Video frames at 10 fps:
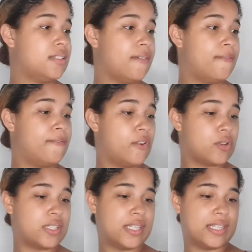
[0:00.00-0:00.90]
The
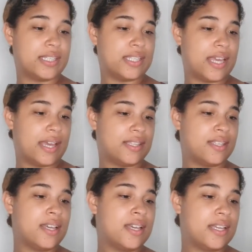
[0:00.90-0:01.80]
fox, it says
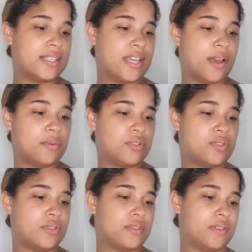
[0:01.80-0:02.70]
it
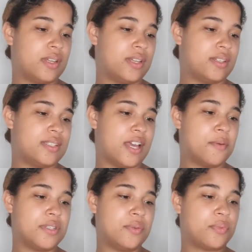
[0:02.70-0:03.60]
helps
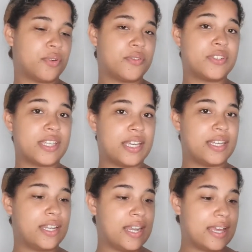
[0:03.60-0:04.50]
improve skin
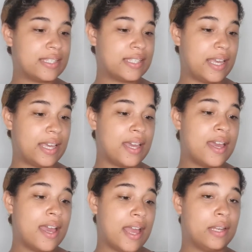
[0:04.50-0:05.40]
elastic
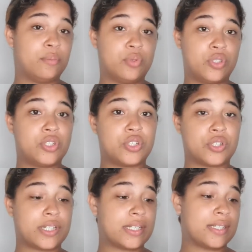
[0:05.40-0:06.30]
and boost
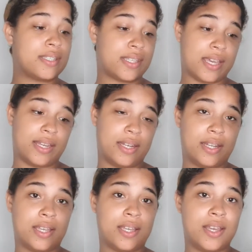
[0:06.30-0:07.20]
your skin.
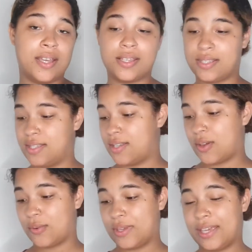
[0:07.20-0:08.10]
So
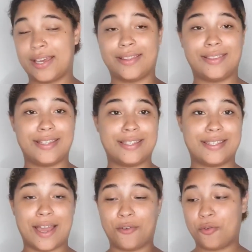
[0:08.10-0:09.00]
yeah,
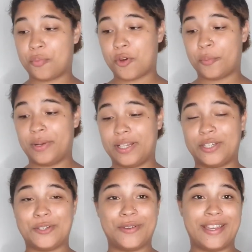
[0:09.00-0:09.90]
this I will probably
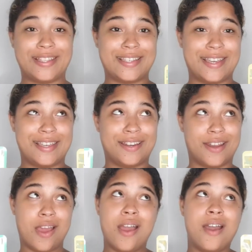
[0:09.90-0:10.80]
do it in
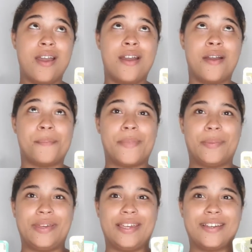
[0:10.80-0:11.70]

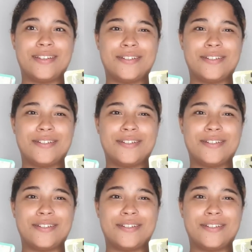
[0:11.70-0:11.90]
maybe